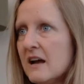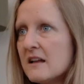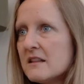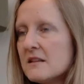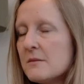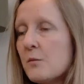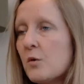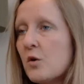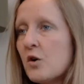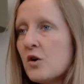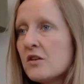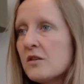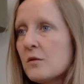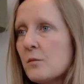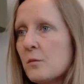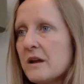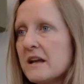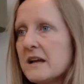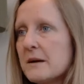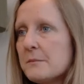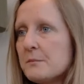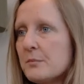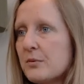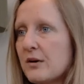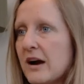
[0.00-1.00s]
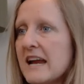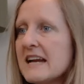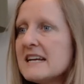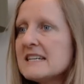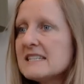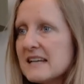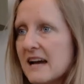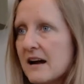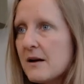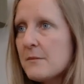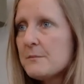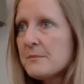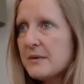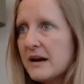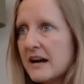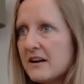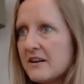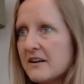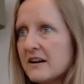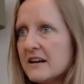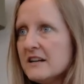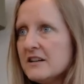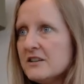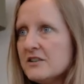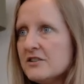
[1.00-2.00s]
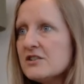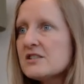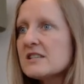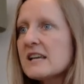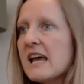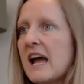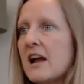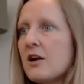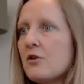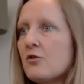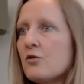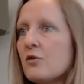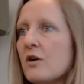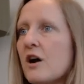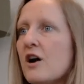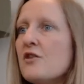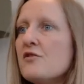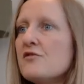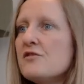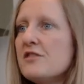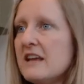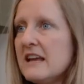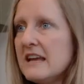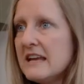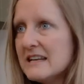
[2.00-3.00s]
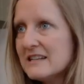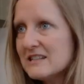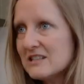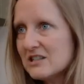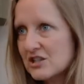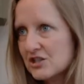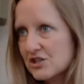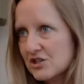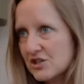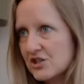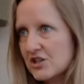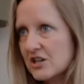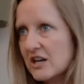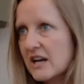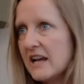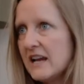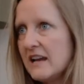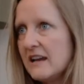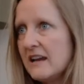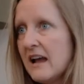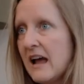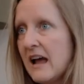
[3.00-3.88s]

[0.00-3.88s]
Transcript: the more that we can break down barriers and grow the industry.